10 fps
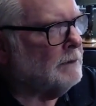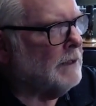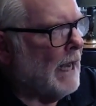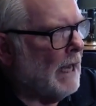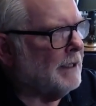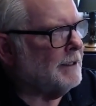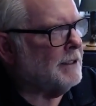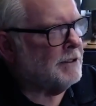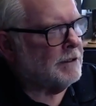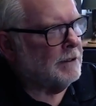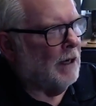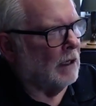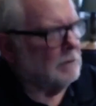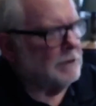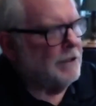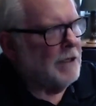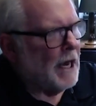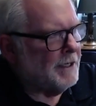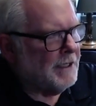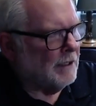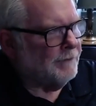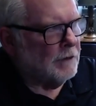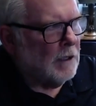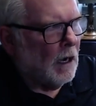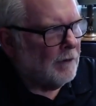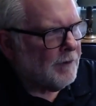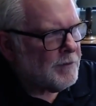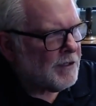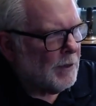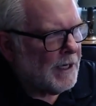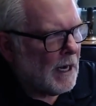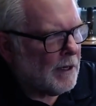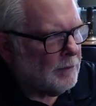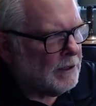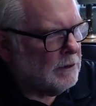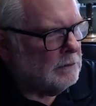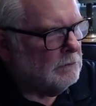how did this start? Well, you got a telephone call from someone out of the blue?